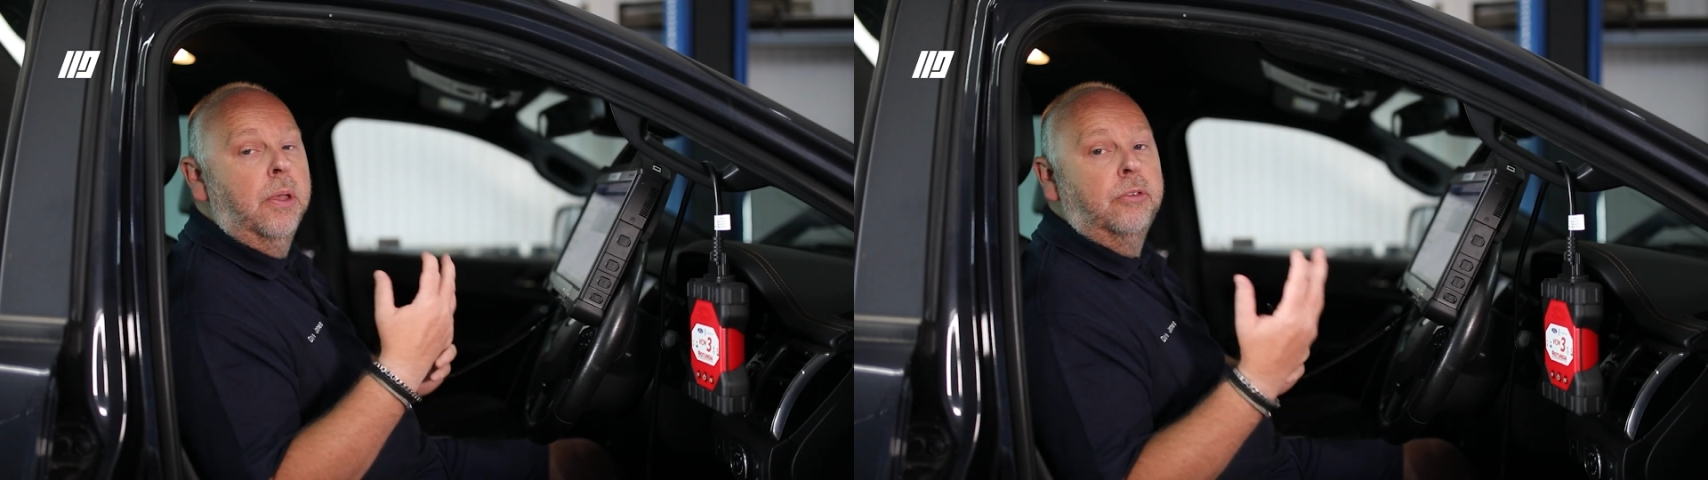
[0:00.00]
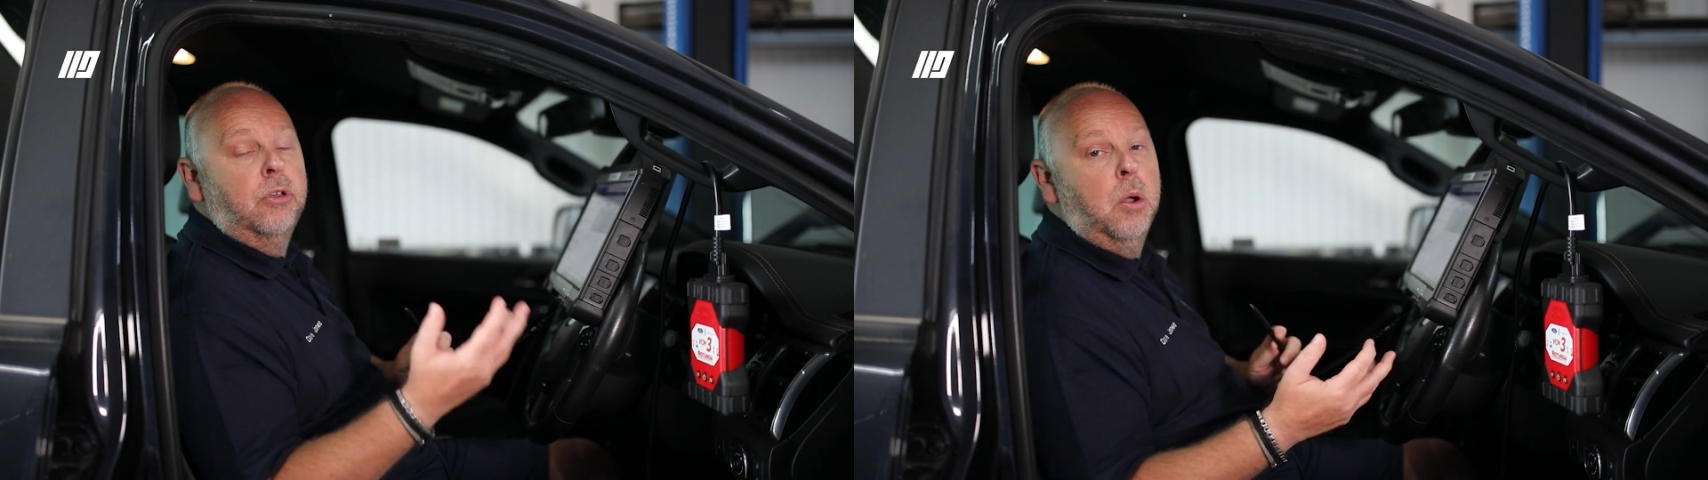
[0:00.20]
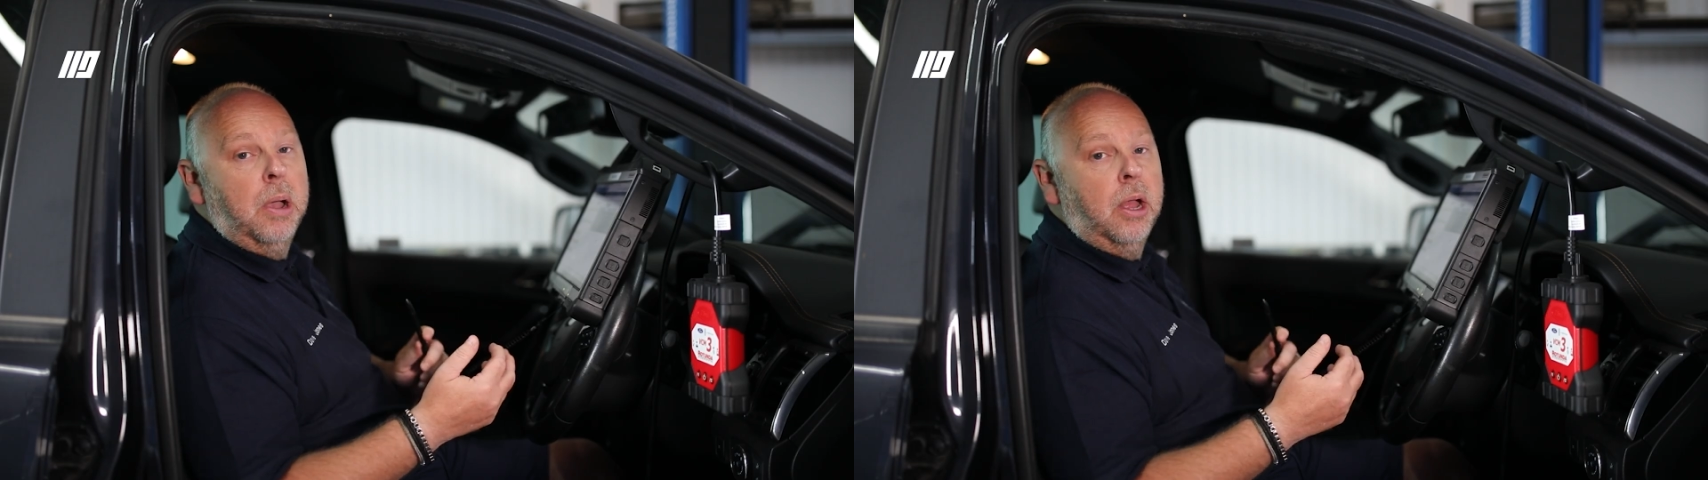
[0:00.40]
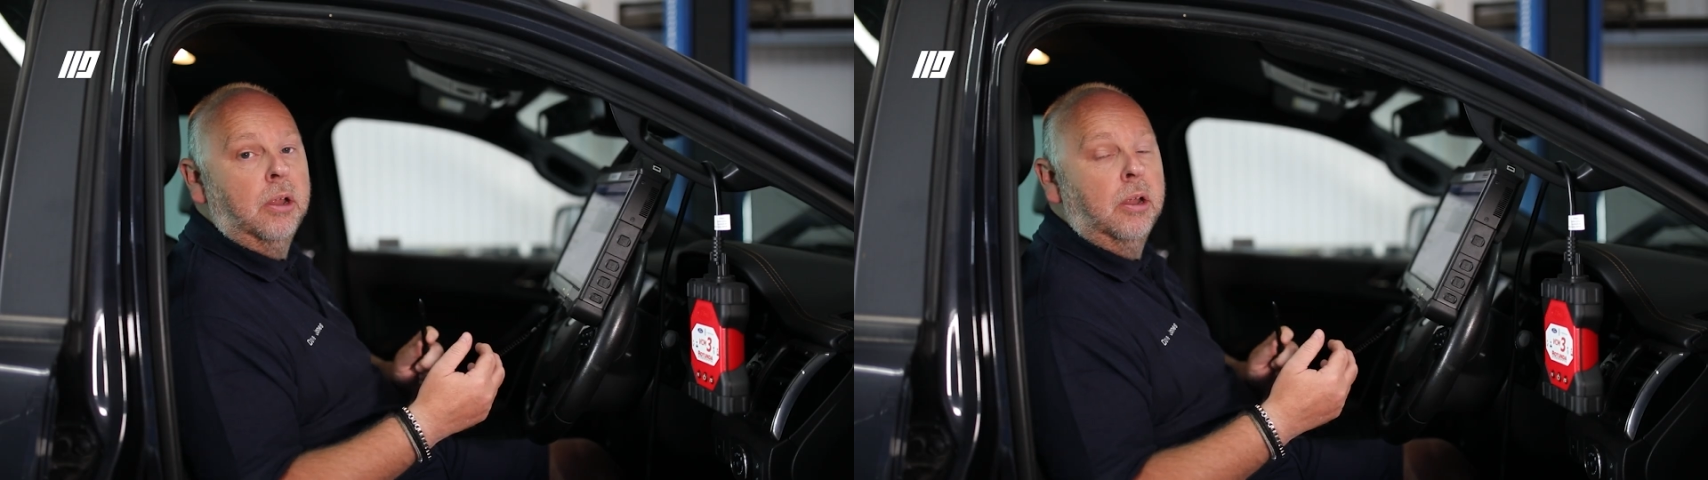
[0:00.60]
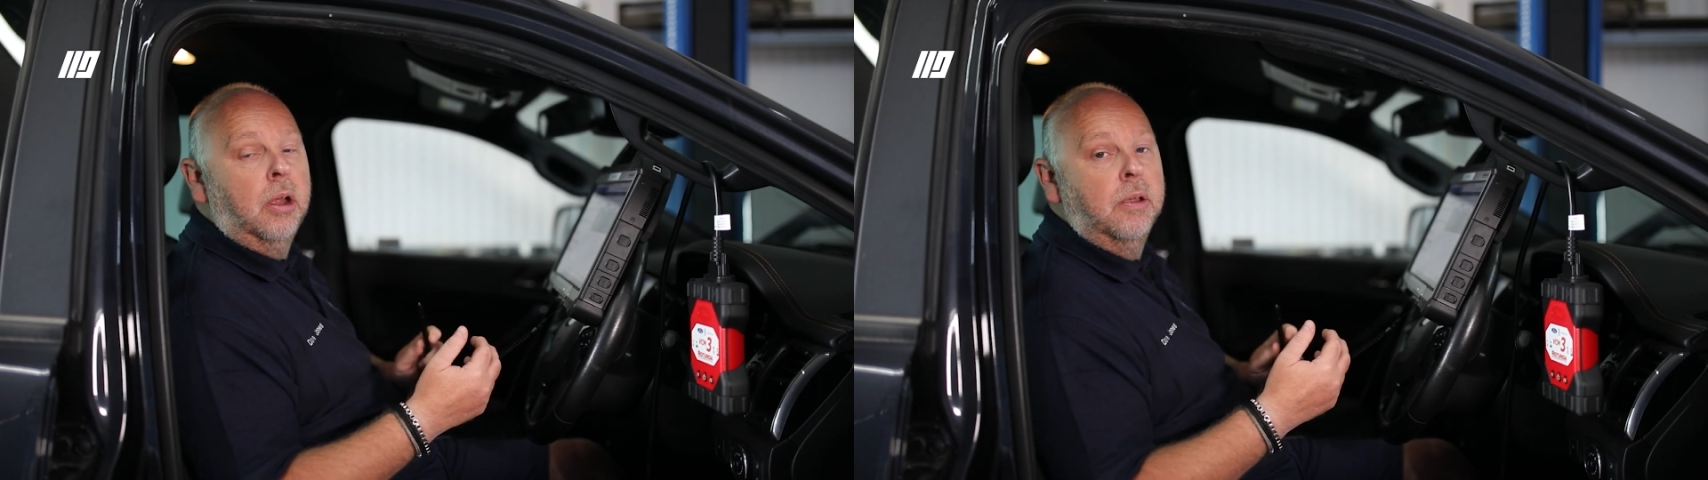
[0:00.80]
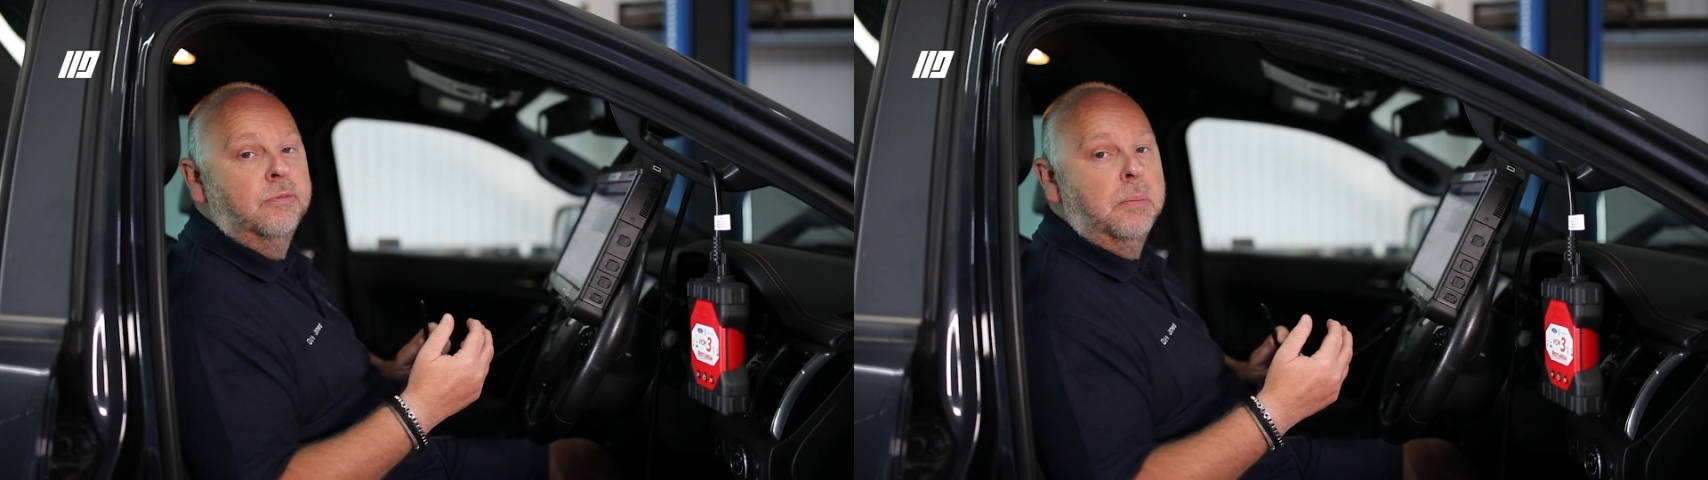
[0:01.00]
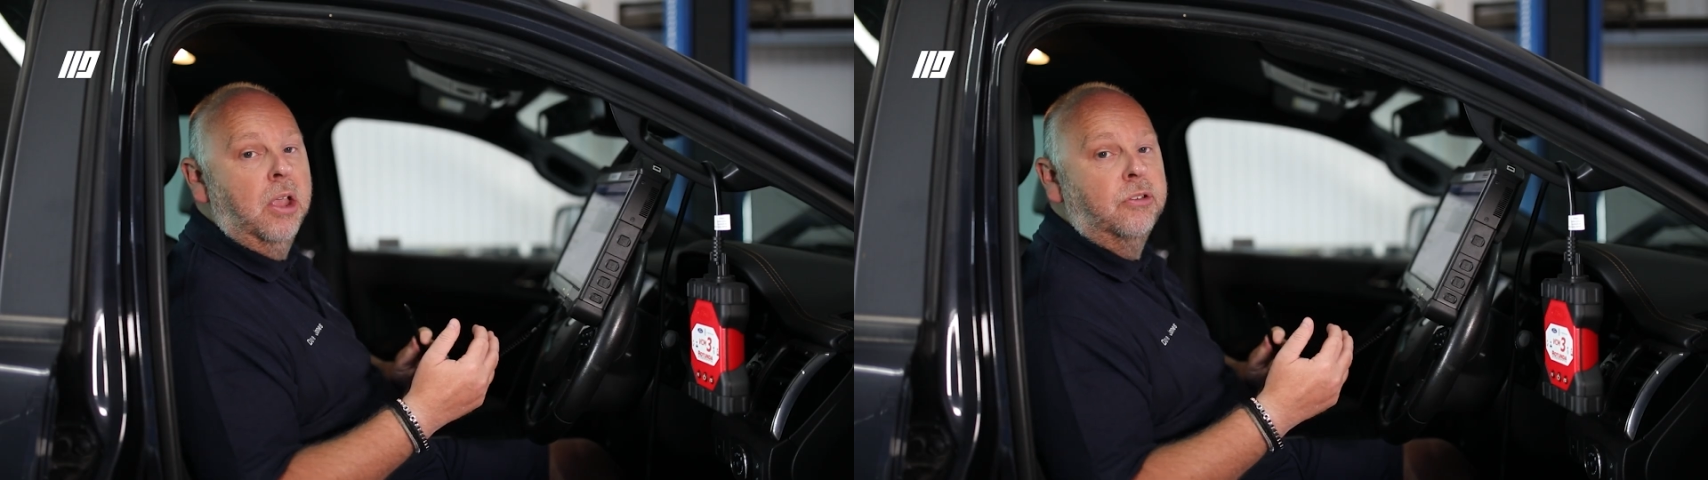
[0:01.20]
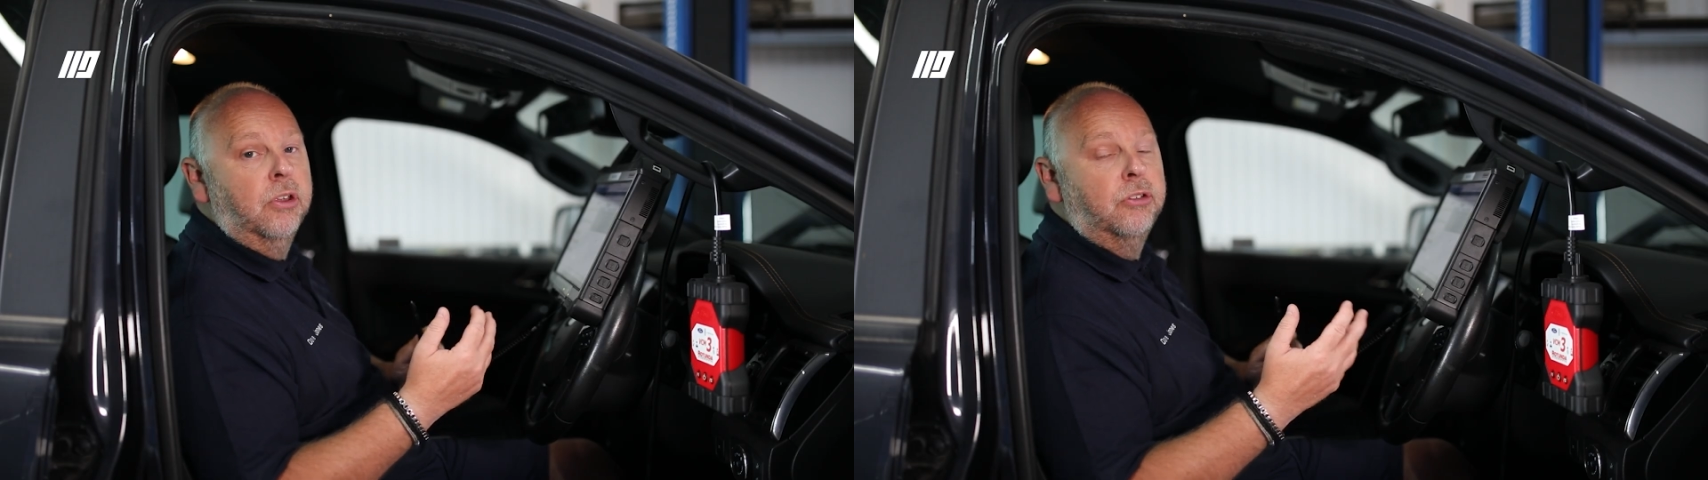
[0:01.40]
where the tow bar
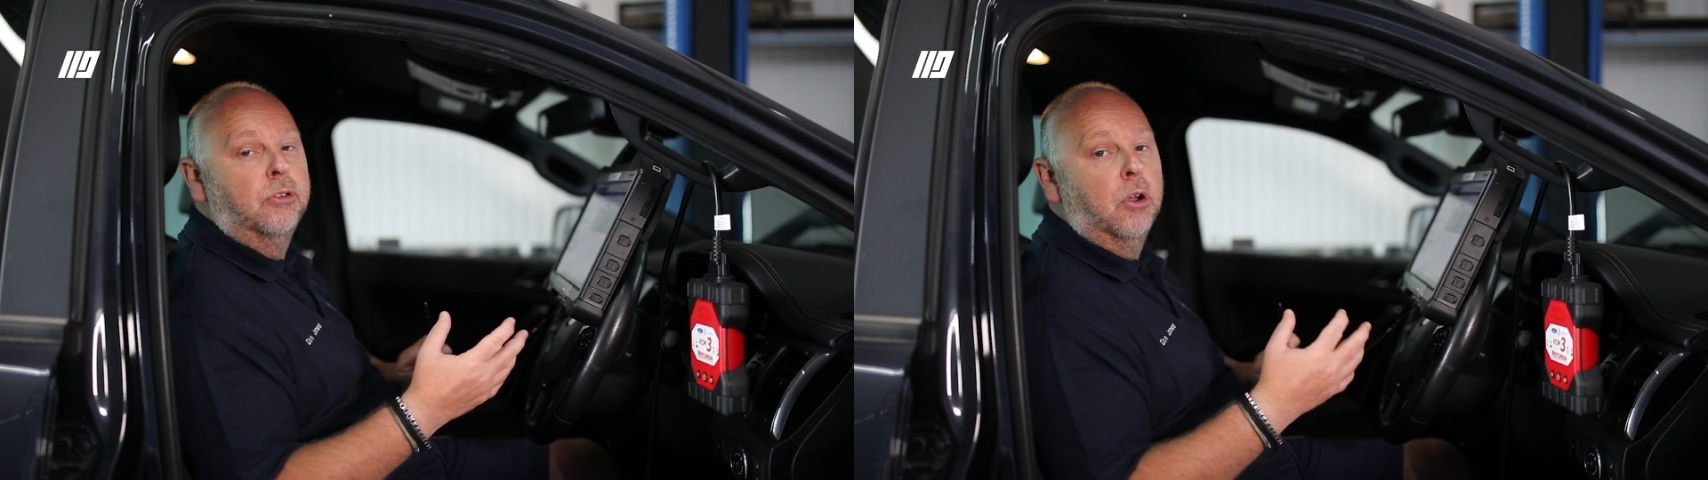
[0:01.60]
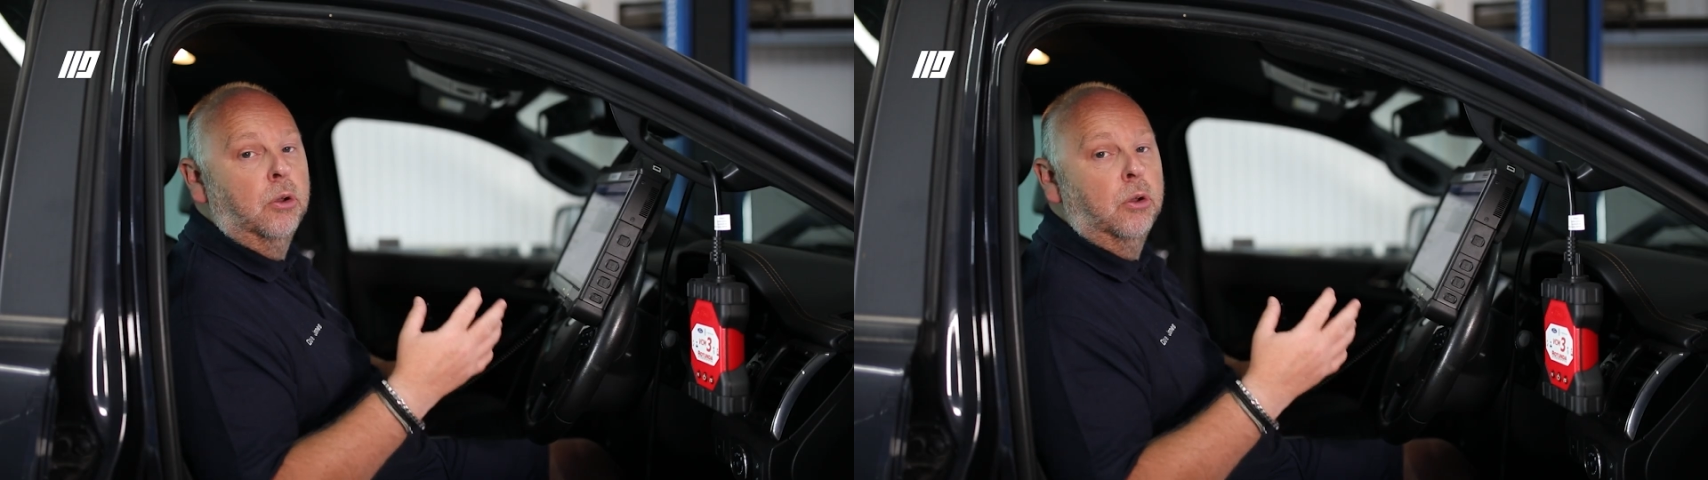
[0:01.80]
information is